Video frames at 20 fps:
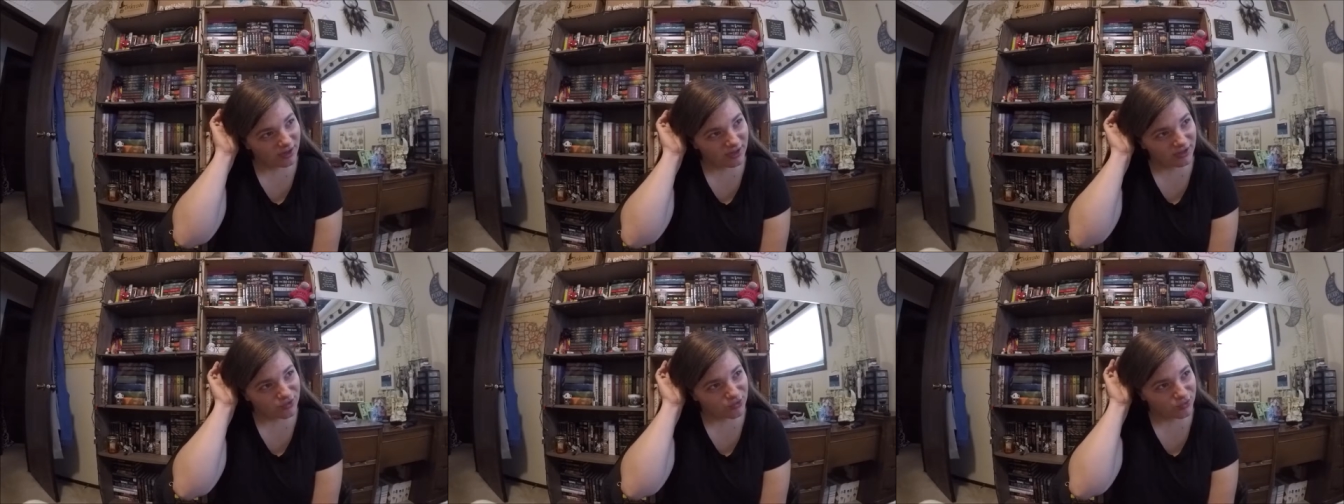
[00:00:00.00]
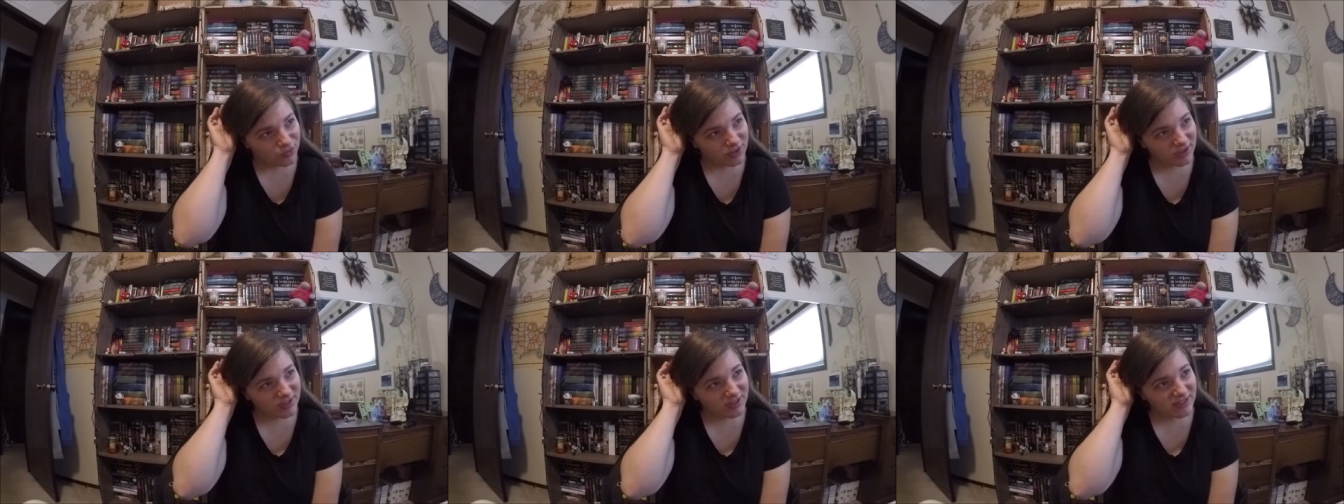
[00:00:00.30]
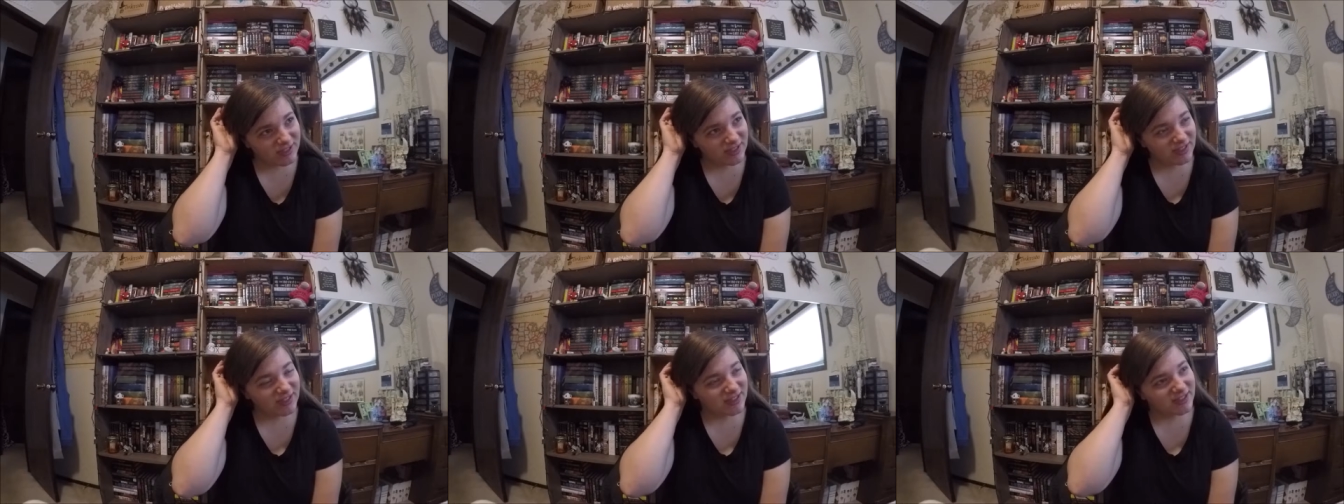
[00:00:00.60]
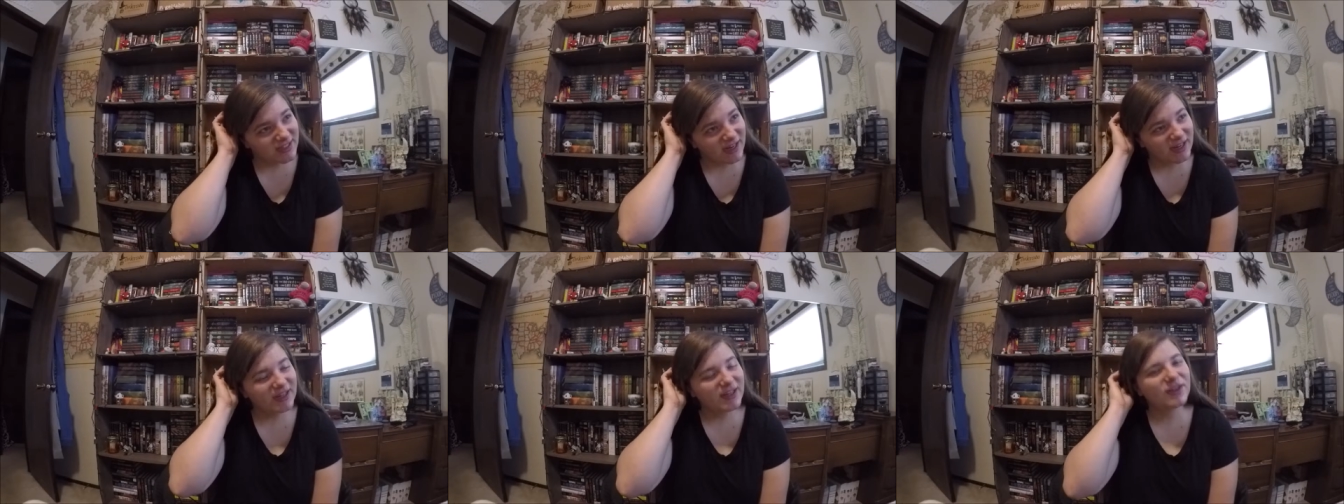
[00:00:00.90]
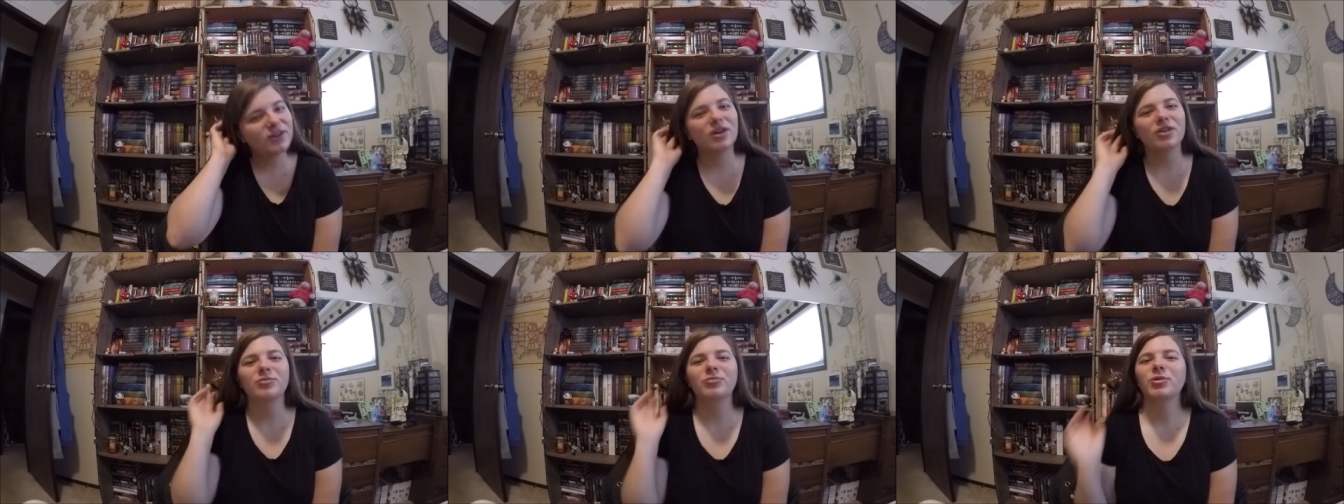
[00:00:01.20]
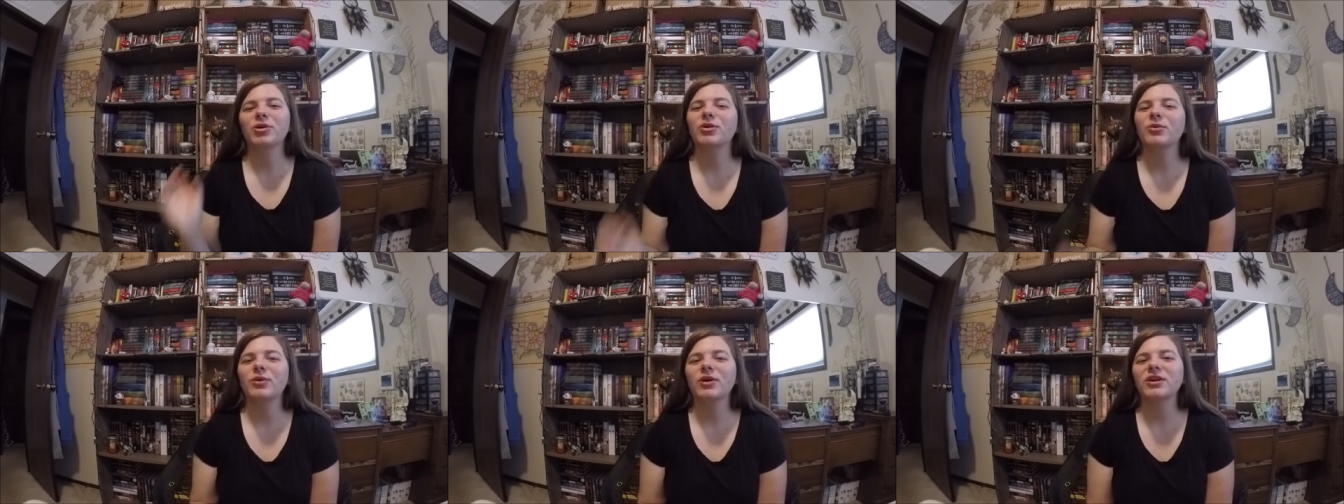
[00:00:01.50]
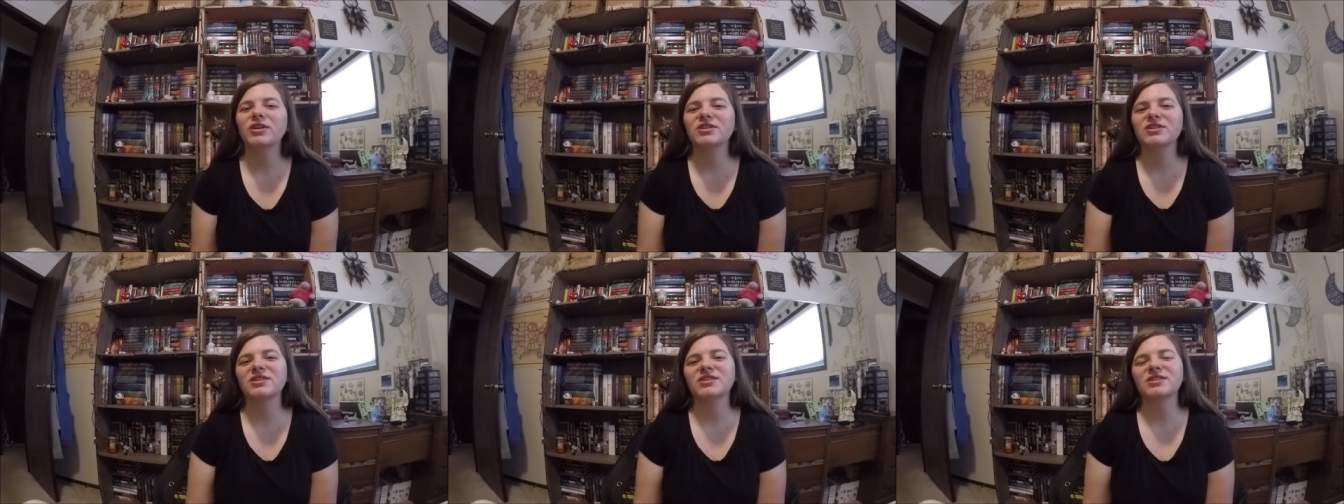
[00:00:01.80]
It's really teeny tiny called
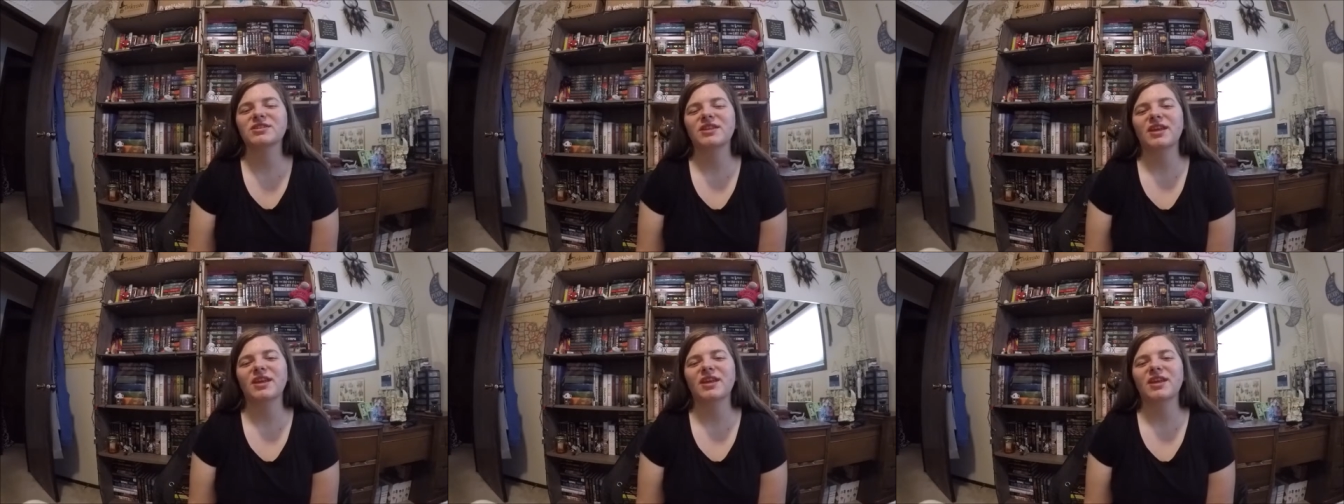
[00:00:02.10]
Bookworks.